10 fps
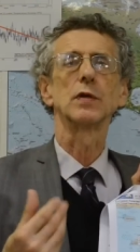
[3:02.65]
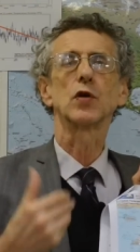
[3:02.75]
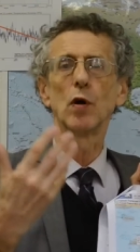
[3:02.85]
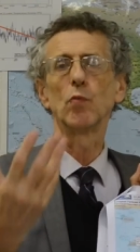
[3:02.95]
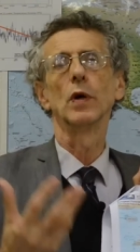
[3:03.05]

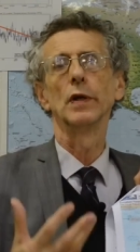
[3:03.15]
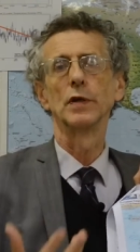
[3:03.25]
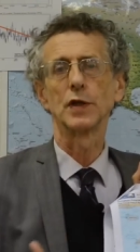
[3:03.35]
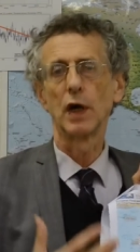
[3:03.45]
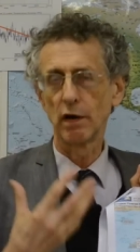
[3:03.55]
the top
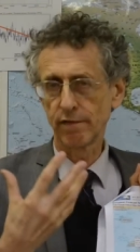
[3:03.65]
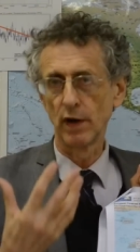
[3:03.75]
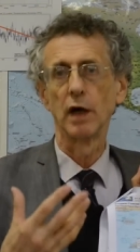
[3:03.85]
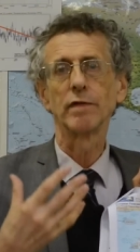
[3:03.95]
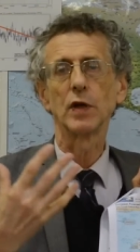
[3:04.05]
ones, R
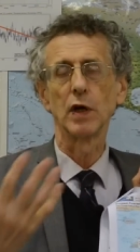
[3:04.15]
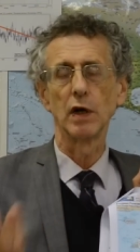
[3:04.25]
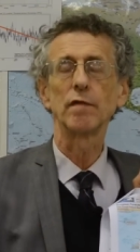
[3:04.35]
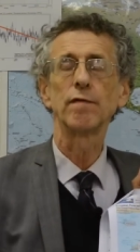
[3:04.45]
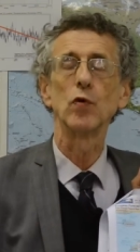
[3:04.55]
five and
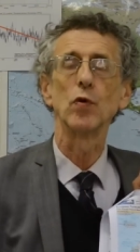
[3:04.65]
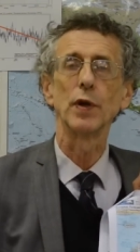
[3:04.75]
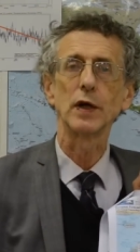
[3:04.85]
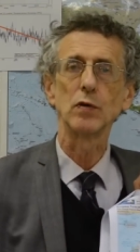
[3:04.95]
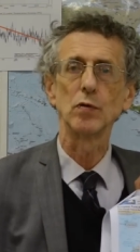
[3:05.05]
R four,
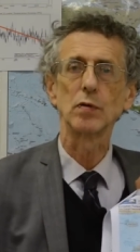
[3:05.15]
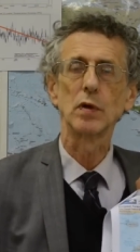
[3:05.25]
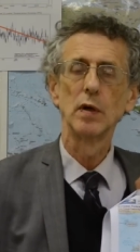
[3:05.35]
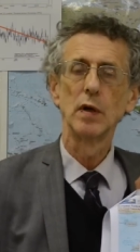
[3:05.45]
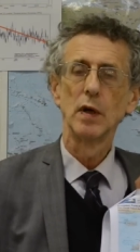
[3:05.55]
they're called.
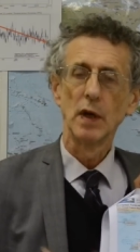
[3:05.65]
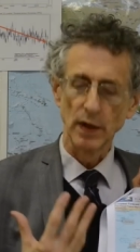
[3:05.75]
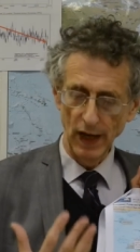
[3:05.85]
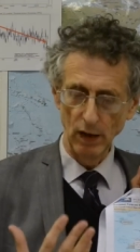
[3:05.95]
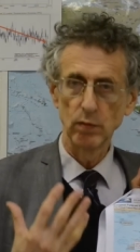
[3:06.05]

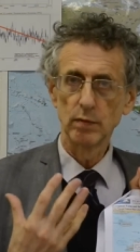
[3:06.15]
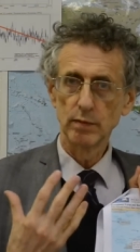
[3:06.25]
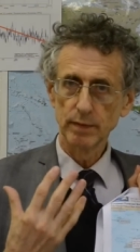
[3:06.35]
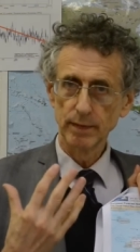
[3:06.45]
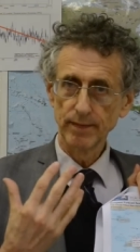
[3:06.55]
Now,
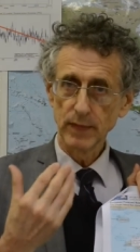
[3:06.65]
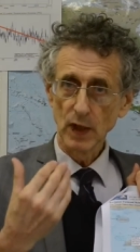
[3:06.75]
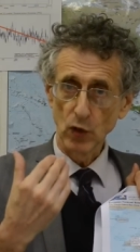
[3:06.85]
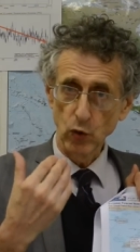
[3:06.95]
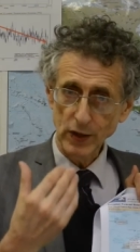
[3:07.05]

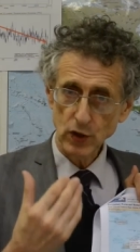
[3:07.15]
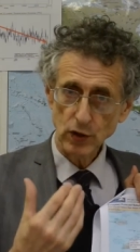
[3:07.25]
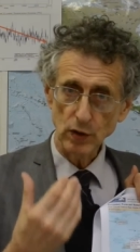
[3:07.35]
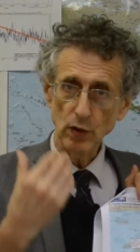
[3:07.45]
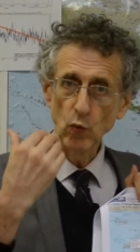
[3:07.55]

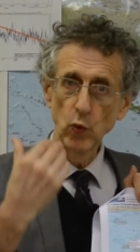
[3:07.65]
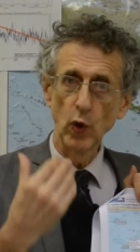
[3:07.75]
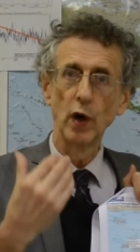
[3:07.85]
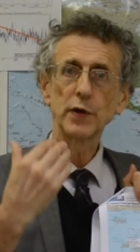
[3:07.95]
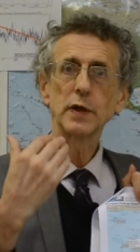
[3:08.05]
question,
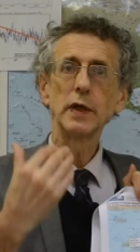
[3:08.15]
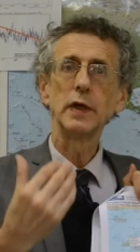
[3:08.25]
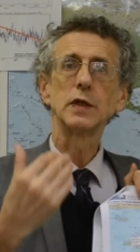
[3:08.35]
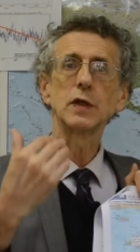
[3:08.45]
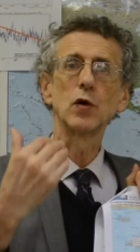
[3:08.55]
what
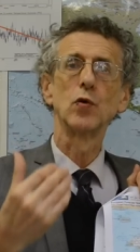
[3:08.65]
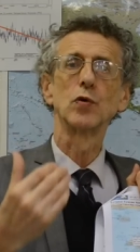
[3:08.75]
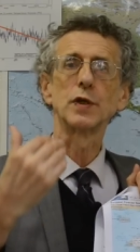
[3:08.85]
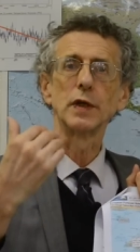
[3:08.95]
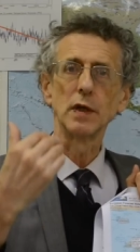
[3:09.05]
is
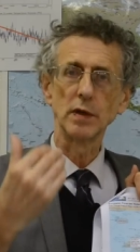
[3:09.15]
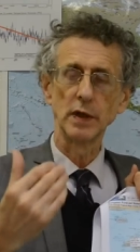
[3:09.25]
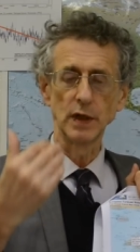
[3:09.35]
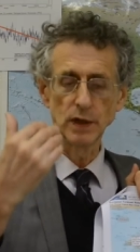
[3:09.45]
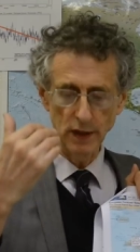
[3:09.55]
causing
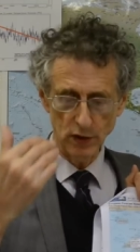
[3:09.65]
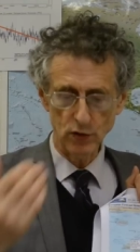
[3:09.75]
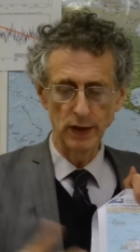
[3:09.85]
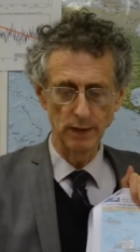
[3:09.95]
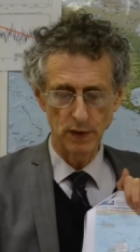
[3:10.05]
these
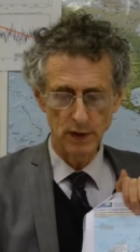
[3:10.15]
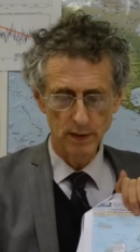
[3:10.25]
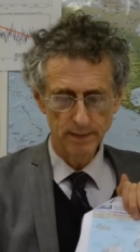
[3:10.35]
extremes?